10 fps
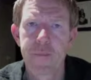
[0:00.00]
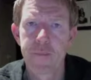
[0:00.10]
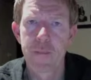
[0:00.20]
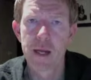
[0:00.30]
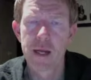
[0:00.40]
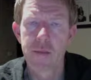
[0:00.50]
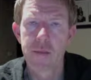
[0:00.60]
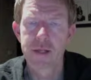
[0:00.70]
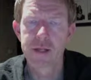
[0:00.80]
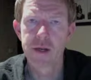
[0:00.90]
break up
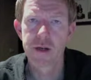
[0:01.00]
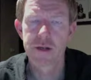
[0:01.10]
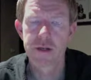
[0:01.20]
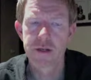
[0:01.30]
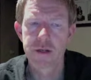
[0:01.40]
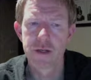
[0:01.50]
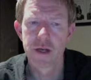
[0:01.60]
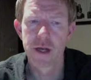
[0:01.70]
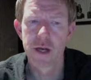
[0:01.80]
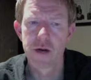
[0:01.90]
into those
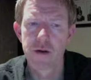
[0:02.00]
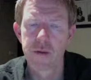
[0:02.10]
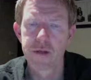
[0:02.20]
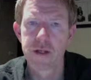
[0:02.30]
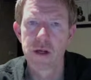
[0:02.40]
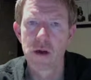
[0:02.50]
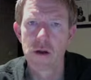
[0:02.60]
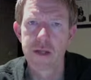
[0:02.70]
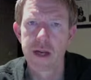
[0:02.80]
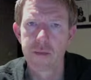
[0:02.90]
groups,
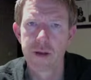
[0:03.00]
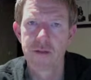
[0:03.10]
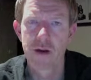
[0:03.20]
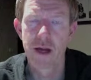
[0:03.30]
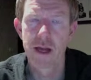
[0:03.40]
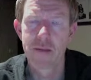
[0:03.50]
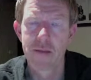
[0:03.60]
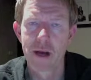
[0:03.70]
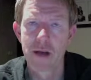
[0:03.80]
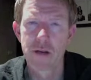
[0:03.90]
contact me via
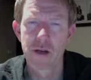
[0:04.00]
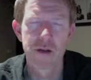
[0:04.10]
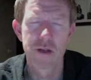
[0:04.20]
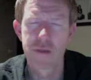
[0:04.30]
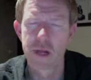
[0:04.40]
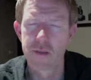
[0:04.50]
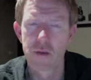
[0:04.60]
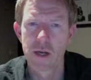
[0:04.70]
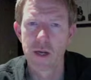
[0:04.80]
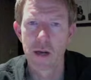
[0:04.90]
email. Don't use
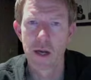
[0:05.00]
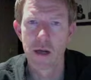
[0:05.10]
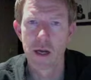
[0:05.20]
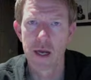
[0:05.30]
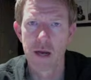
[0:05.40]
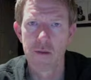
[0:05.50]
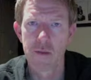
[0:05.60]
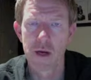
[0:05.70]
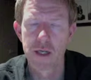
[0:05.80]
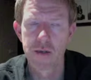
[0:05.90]
Blackboard email, I can't
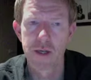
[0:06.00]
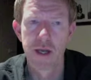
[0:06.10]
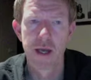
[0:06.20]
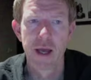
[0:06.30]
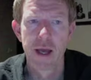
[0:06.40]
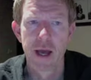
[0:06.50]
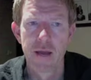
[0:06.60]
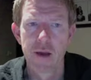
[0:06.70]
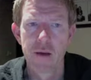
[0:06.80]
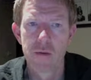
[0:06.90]
reply to it, and
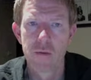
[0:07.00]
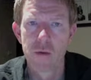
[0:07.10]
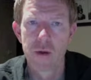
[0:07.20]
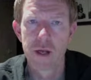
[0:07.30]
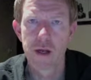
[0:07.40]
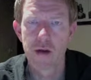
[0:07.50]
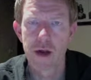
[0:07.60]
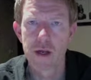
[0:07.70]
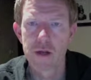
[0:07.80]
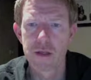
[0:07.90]
then we'll get you
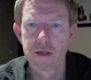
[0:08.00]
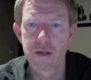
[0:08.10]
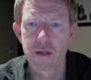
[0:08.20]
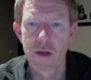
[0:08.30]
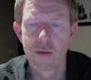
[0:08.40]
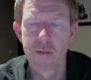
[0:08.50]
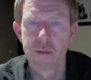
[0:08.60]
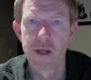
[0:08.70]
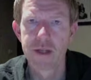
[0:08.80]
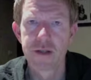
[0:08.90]
cracking on this assignment.
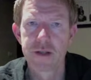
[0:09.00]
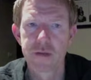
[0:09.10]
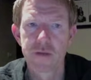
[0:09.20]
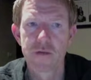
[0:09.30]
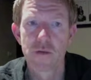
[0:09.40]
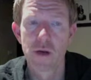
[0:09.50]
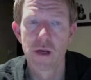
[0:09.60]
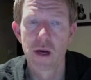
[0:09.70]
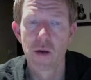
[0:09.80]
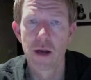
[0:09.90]
Please do this before you
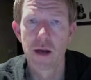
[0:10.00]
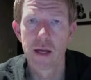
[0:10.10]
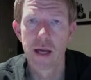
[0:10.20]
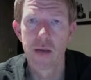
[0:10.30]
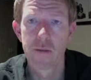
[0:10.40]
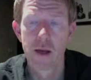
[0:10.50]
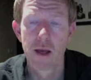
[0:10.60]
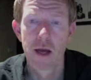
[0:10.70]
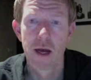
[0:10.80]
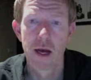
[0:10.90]
go away on camp
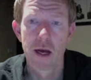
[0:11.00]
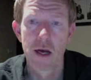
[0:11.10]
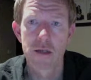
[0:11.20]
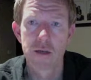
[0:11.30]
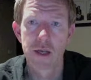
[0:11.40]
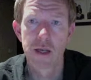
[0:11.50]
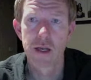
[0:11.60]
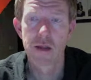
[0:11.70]
so we can get